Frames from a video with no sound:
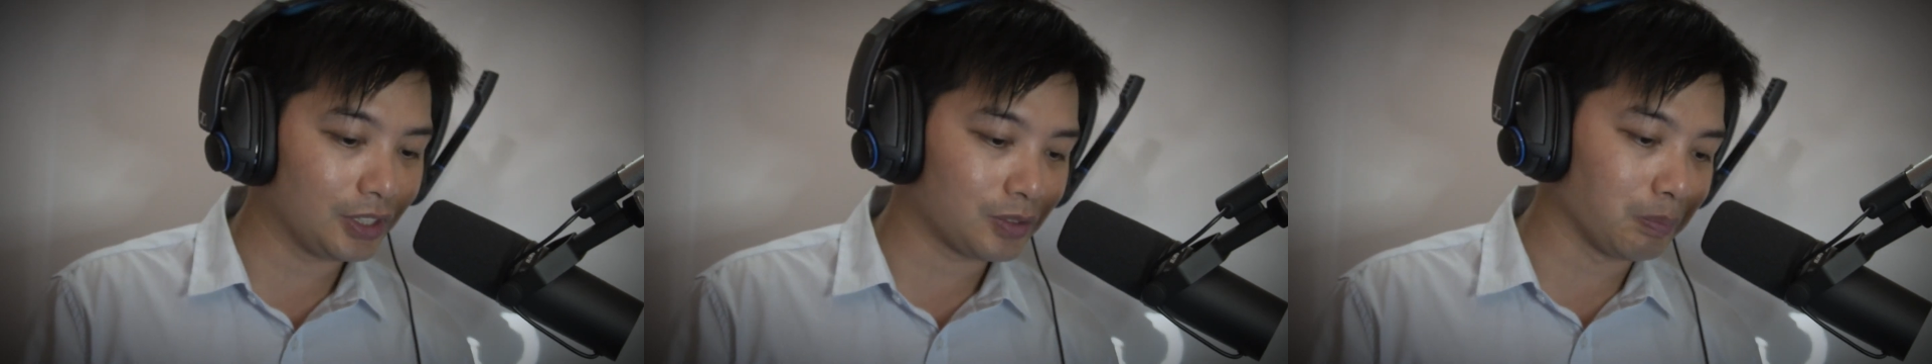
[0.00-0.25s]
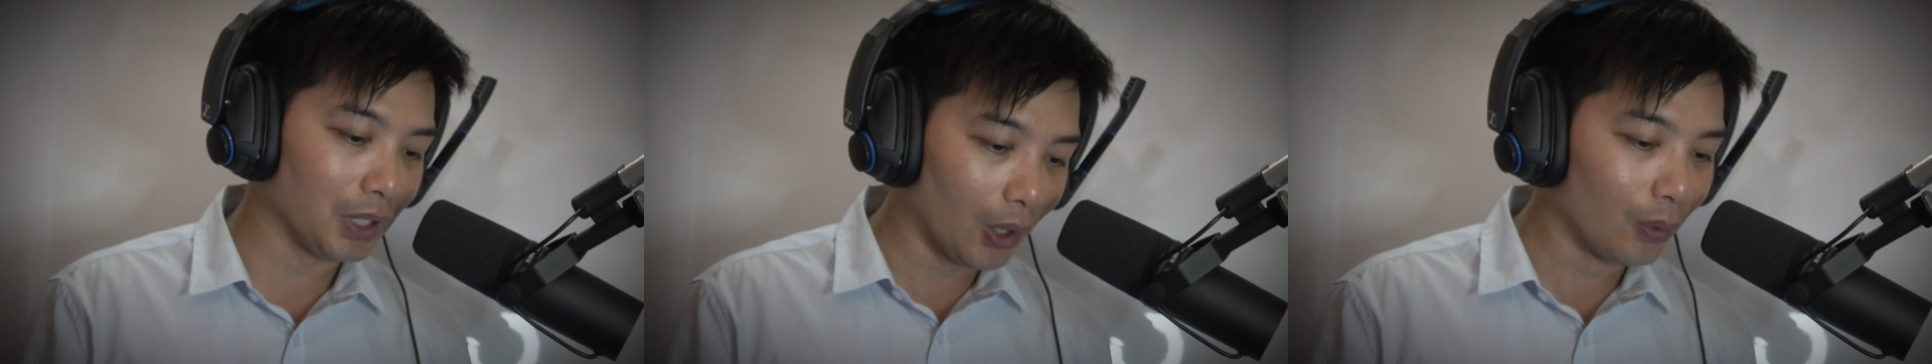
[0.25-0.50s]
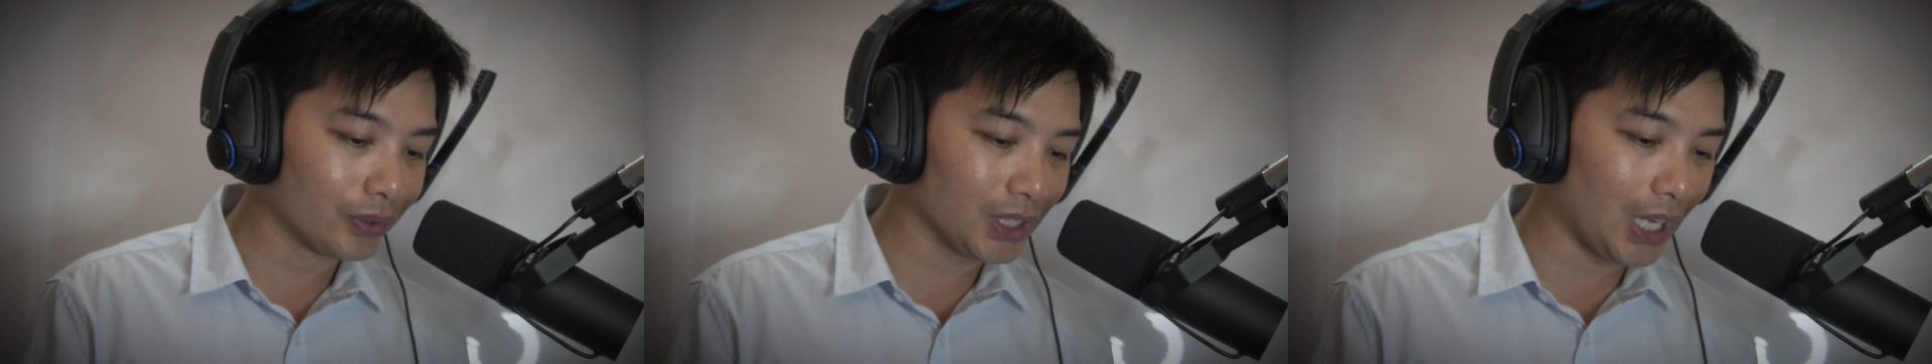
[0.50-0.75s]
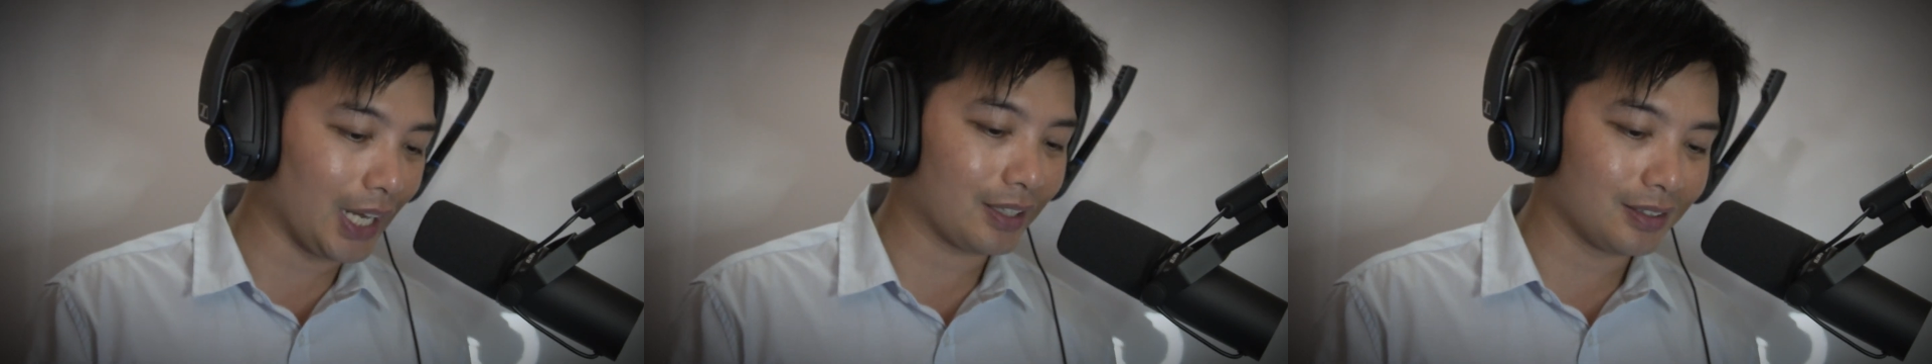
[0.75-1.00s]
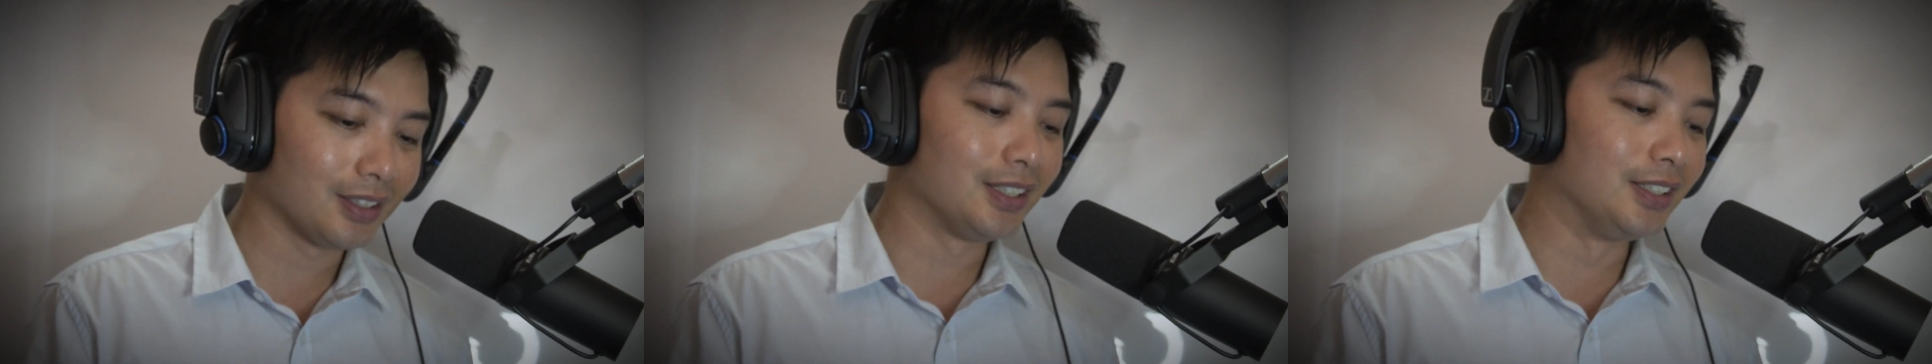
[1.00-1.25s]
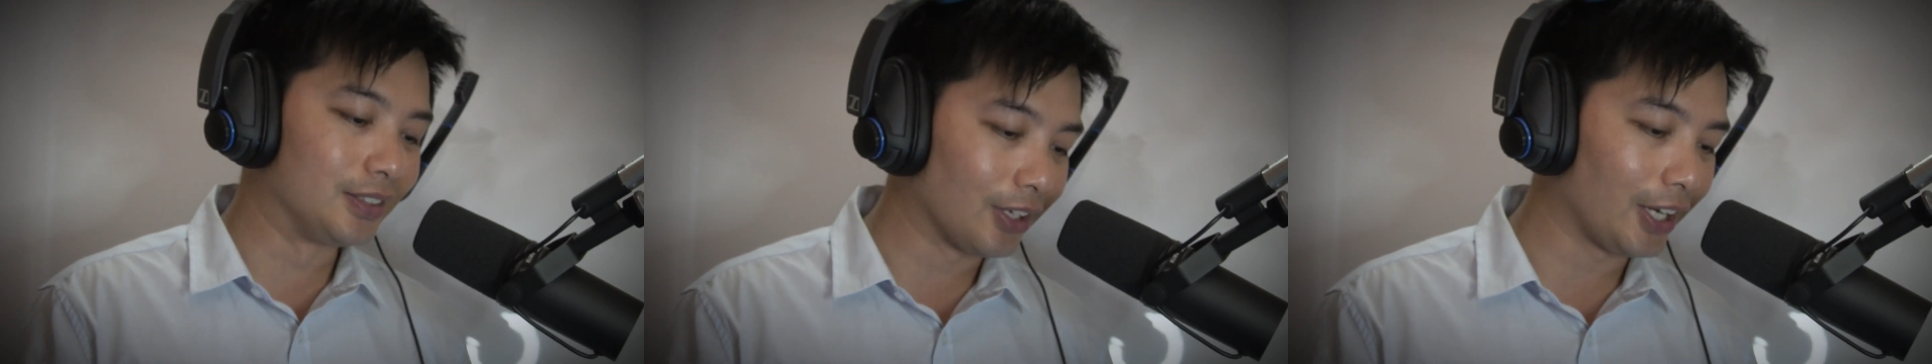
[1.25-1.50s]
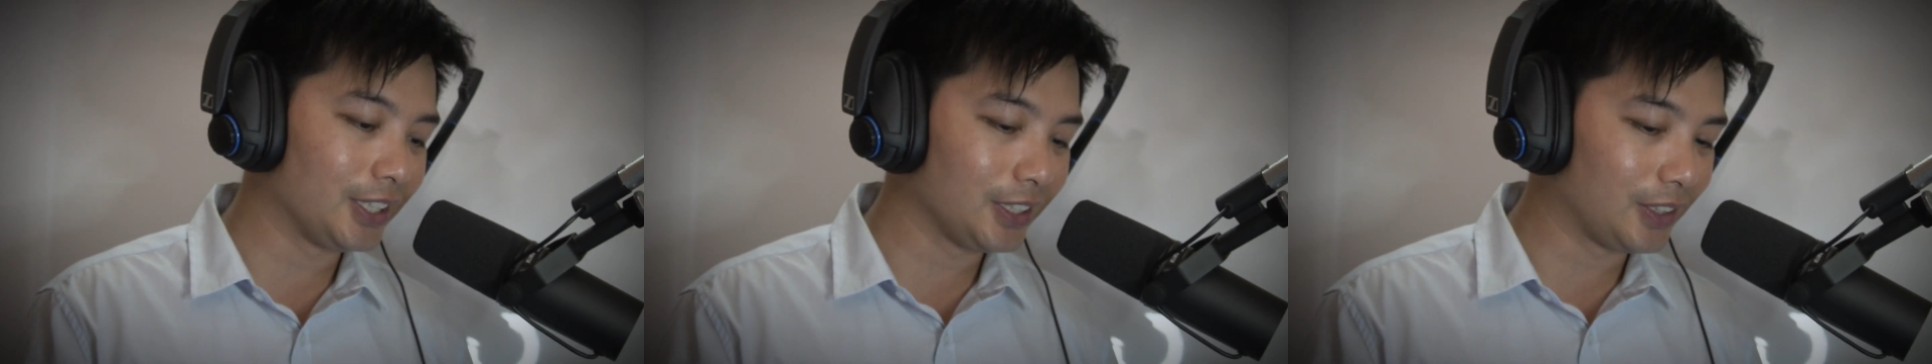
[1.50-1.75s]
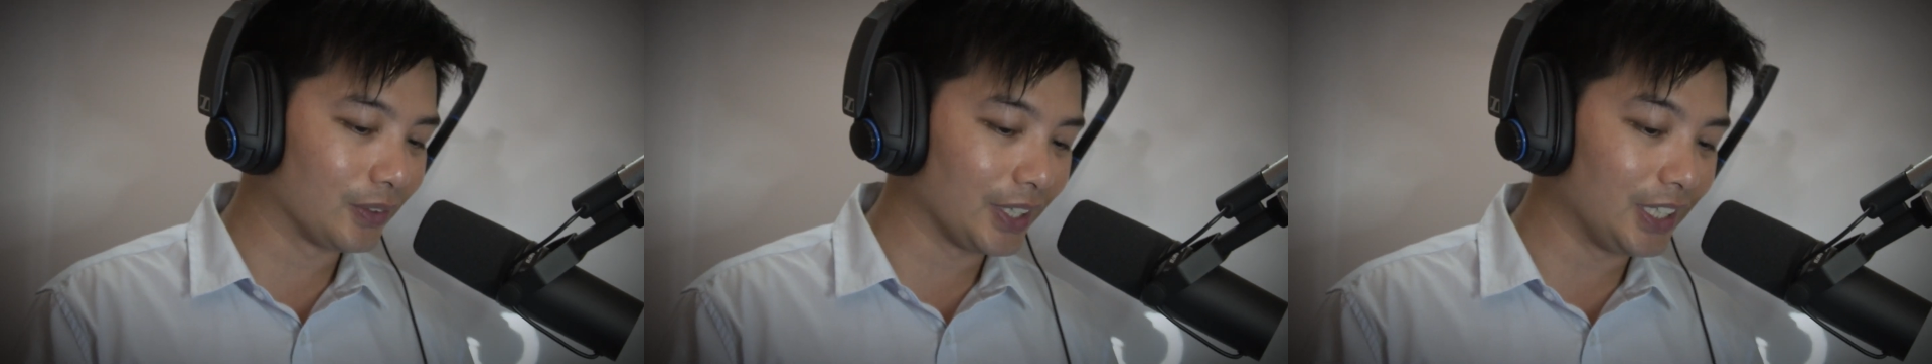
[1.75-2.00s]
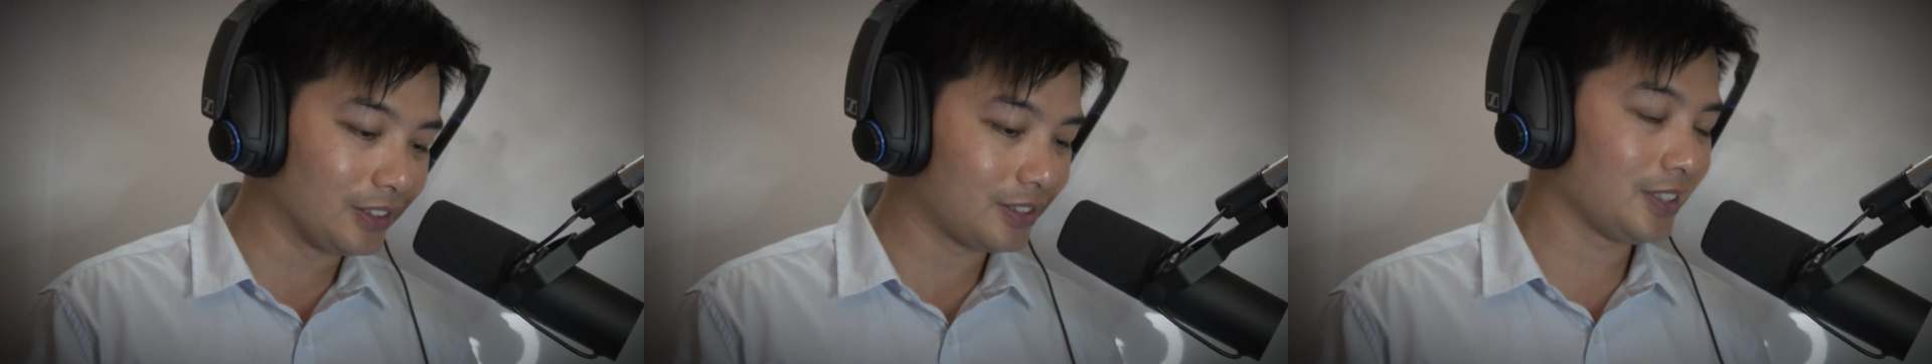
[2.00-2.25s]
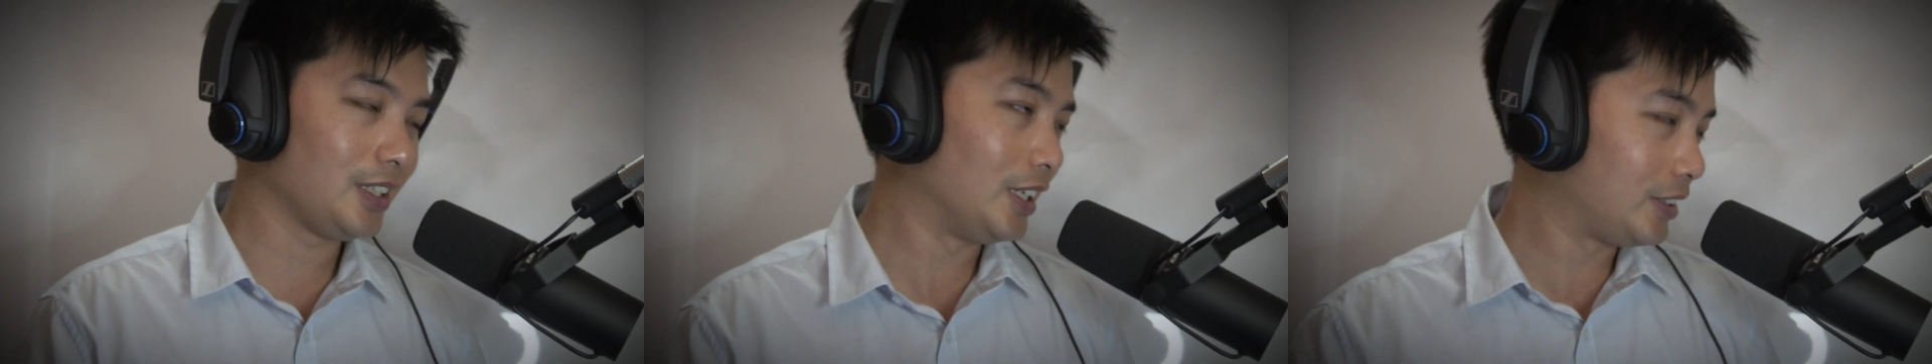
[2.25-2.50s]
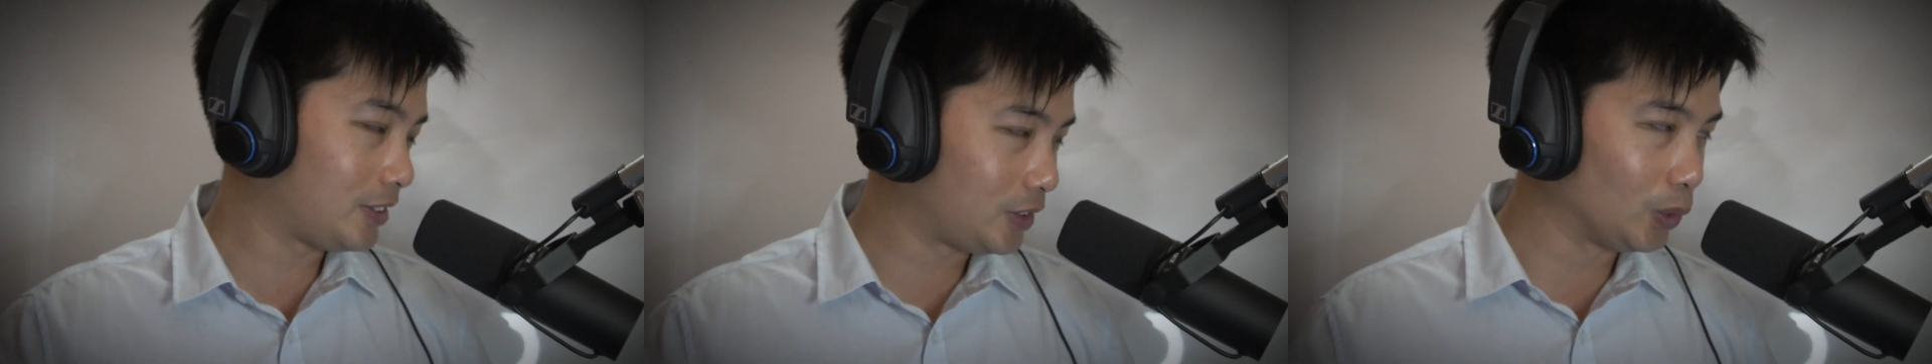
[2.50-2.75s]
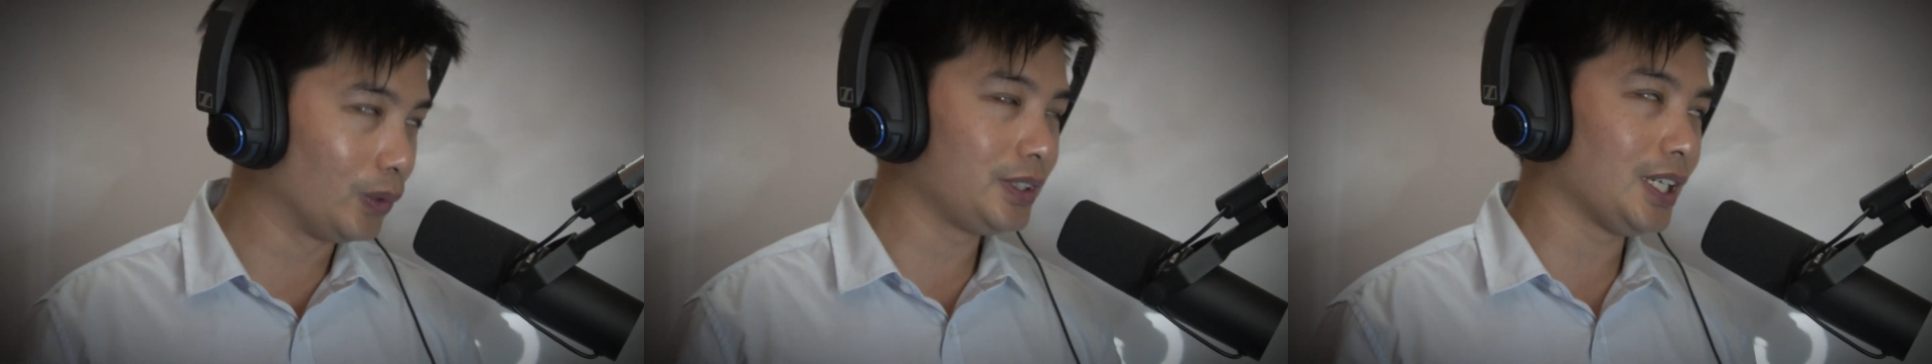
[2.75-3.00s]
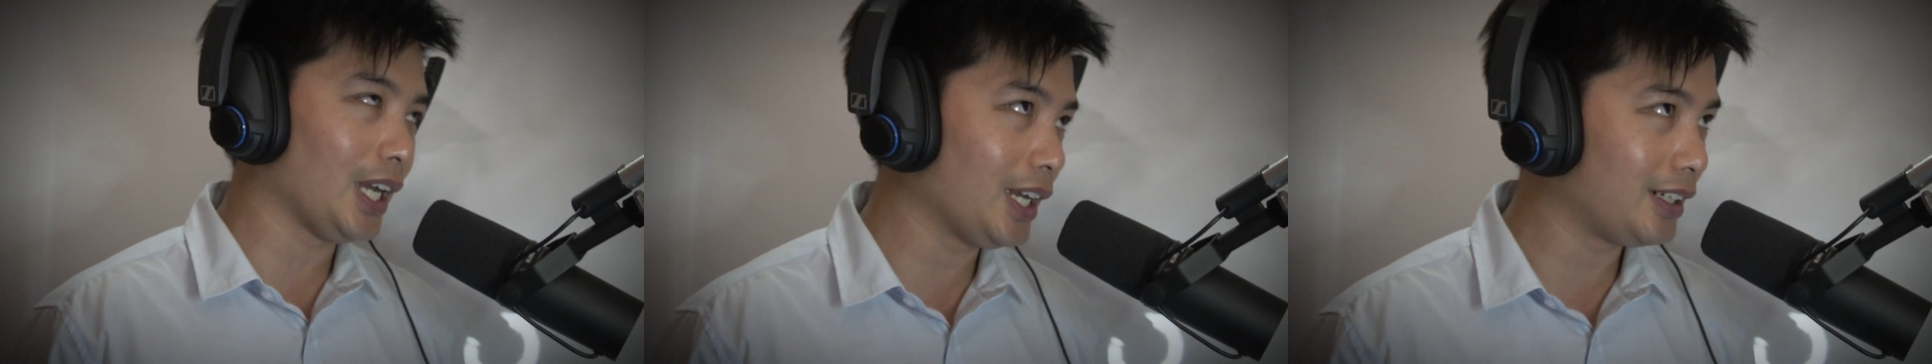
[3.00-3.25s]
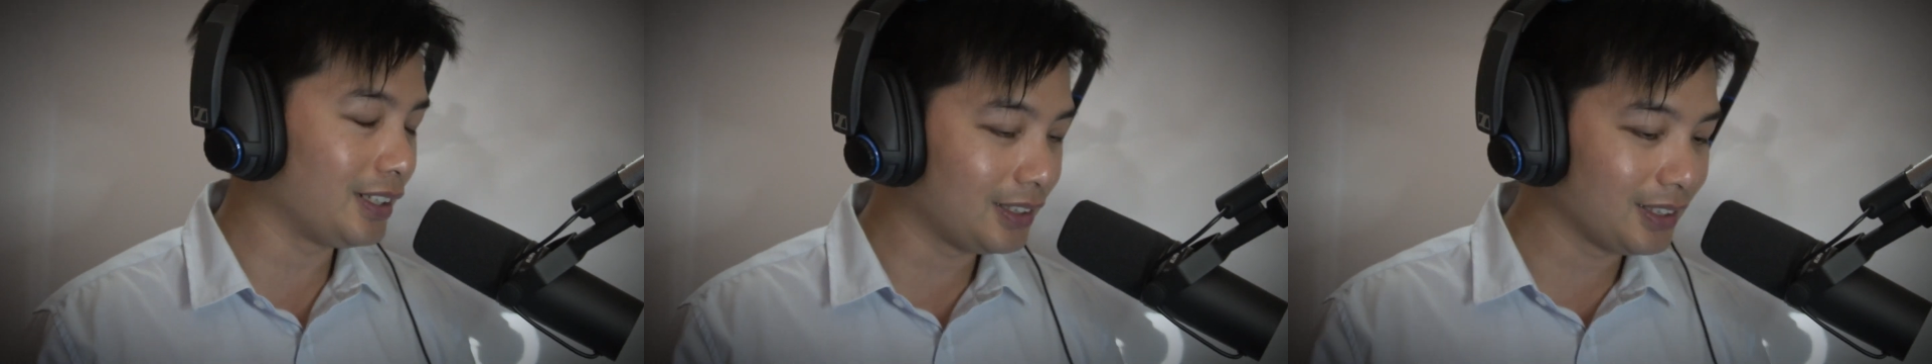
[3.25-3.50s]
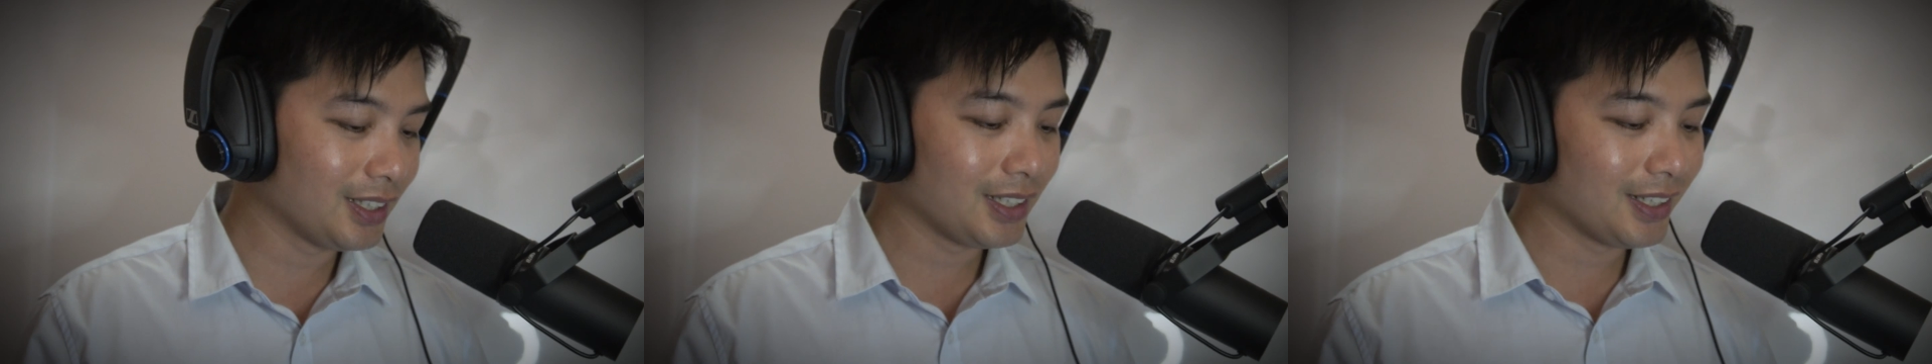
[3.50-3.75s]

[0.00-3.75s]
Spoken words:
It's blowing like 90 degrees. It's doing your head in.